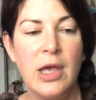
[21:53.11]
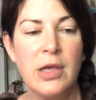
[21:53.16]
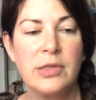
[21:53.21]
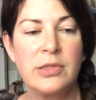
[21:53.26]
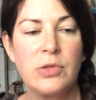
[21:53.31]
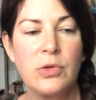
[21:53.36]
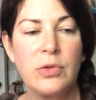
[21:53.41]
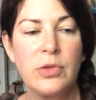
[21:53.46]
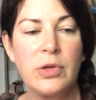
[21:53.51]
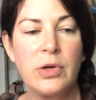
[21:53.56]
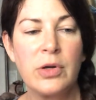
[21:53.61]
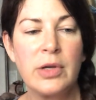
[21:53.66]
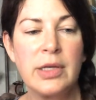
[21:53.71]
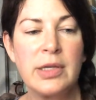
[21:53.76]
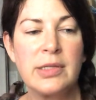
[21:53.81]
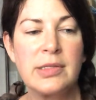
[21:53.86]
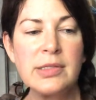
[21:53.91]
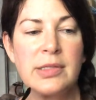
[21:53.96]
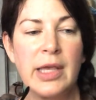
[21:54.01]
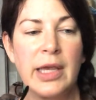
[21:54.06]
So there
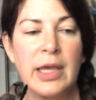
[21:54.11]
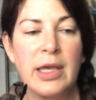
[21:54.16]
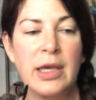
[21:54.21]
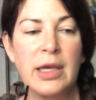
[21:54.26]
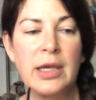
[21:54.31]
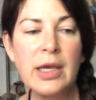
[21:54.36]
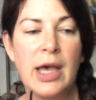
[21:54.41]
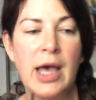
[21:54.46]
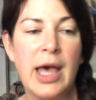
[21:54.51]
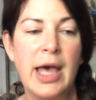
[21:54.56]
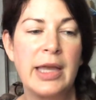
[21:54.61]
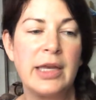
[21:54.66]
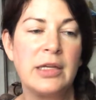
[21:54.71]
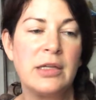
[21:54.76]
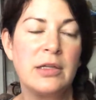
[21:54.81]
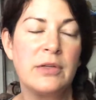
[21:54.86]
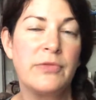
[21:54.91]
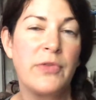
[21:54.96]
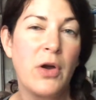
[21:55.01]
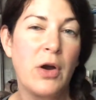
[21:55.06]
is like a
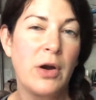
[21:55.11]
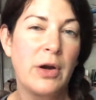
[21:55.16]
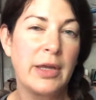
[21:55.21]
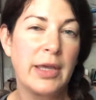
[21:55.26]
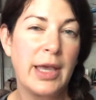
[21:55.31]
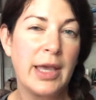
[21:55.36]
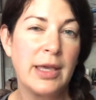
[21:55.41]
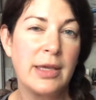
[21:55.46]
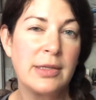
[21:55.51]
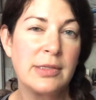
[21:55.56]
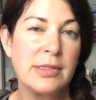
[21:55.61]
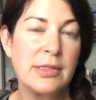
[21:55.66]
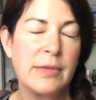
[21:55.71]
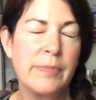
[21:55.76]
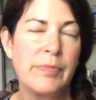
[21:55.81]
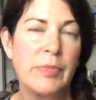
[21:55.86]
kind of archaism,